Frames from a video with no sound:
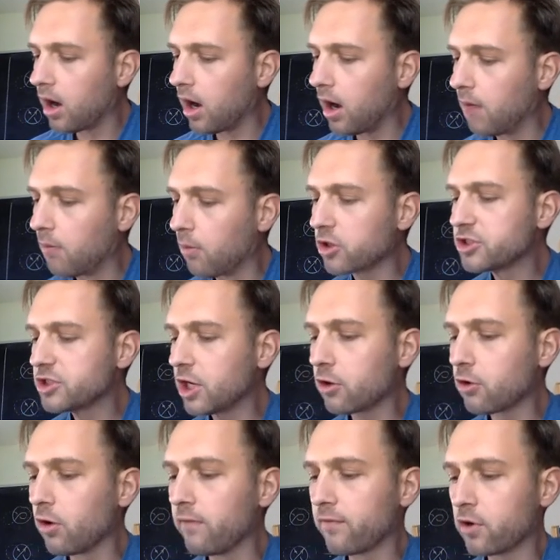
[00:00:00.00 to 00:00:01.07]
a more
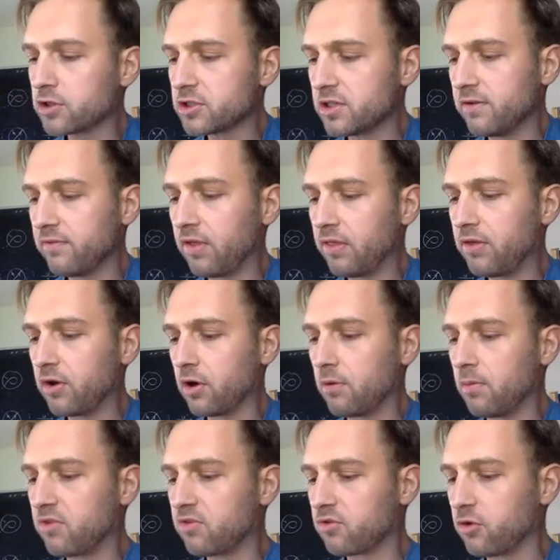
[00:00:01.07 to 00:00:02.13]
general version of the
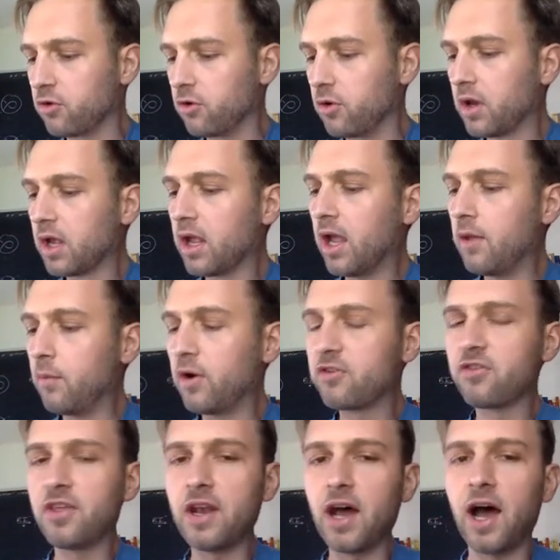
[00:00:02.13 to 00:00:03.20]
theorem is true, in
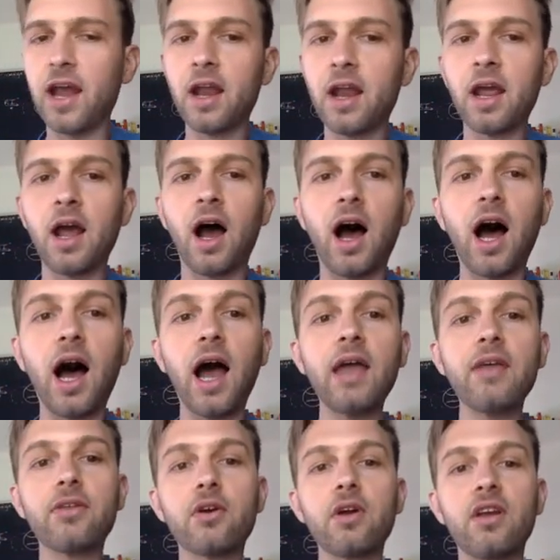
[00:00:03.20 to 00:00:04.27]
which the knot
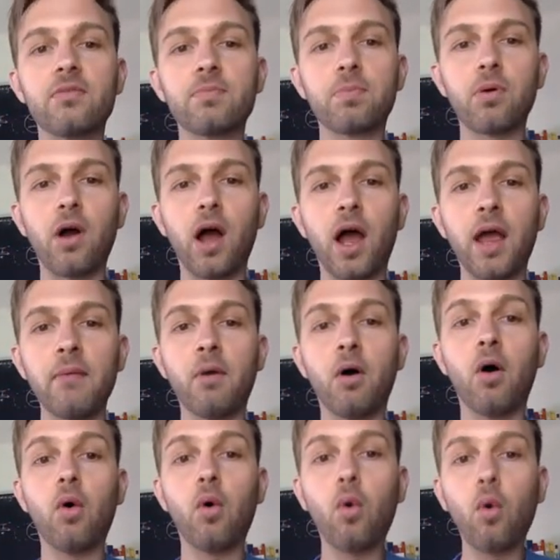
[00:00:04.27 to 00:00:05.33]
either is prime
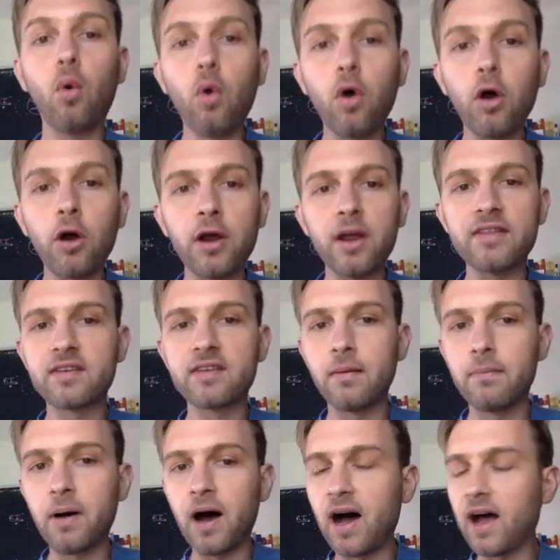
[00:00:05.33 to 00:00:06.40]
or it's
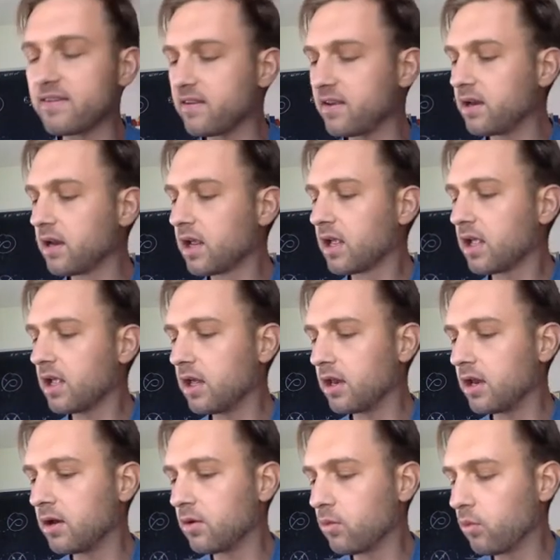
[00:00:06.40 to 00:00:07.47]
composite
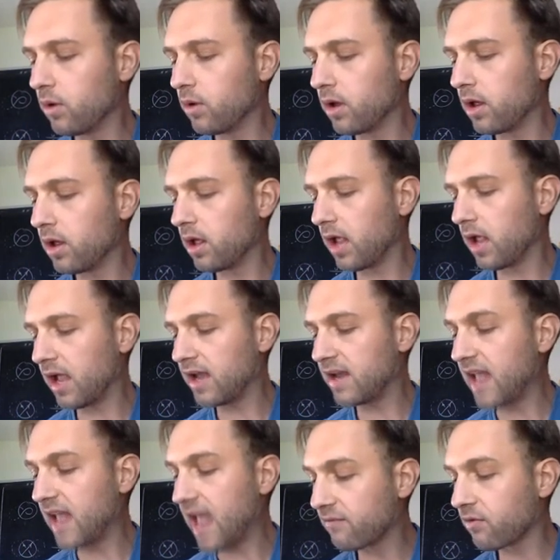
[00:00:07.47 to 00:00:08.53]
and
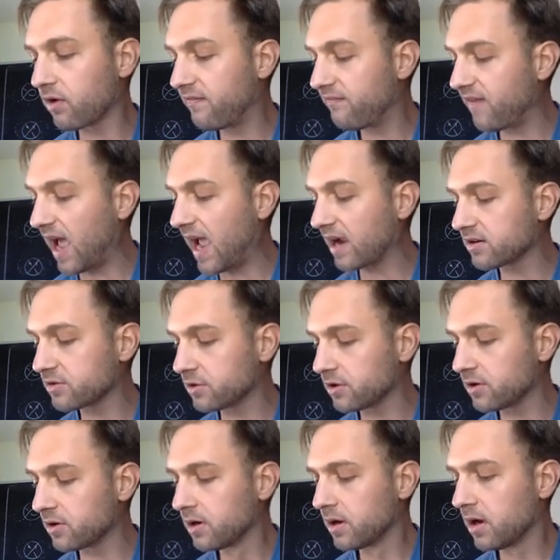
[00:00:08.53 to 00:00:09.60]
every
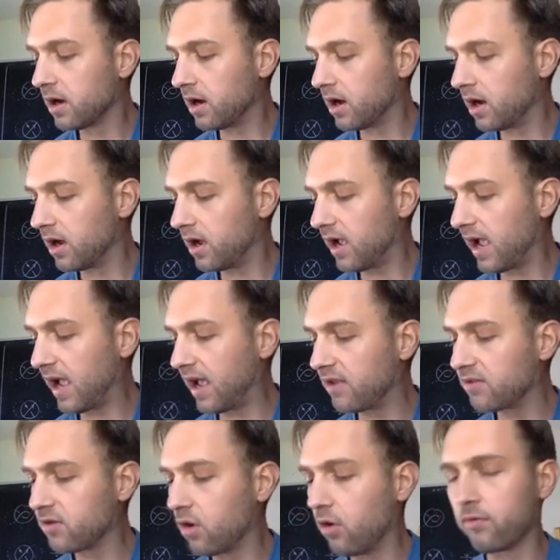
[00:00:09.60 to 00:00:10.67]
factor
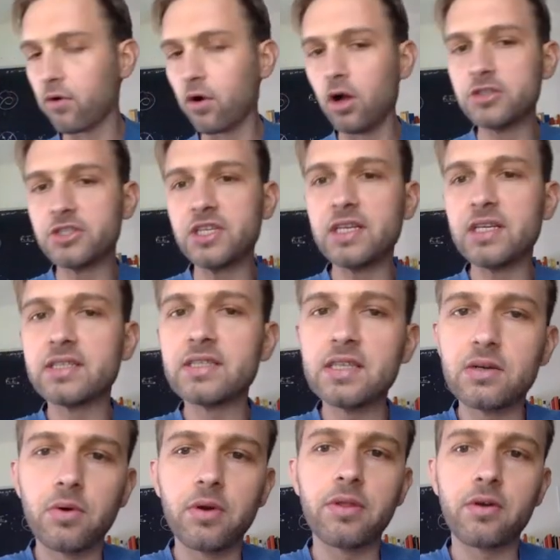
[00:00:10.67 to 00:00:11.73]
has overall genus
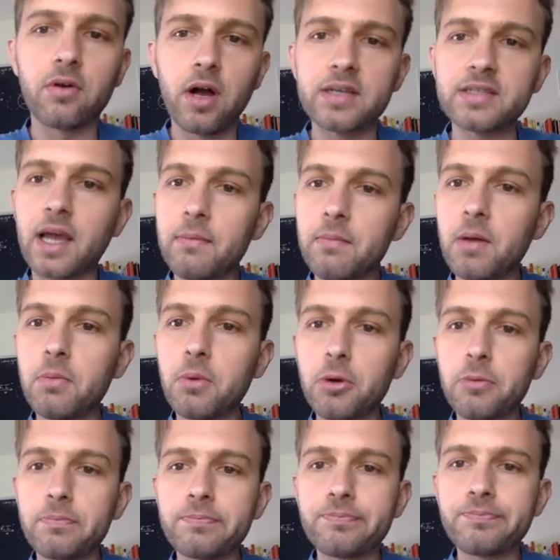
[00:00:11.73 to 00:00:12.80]
equal to the crosscap number.
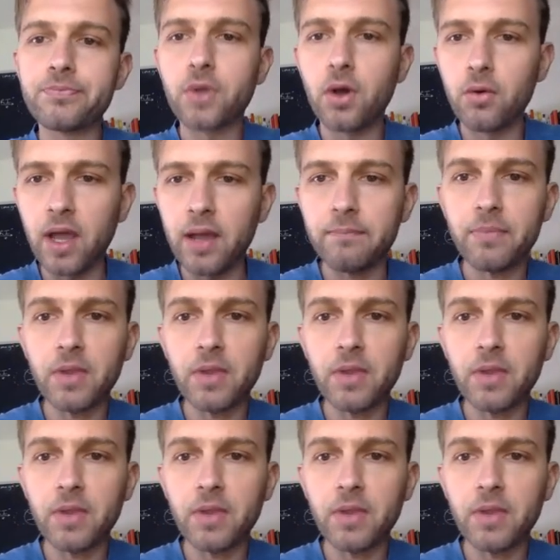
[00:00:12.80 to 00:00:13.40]
Okay,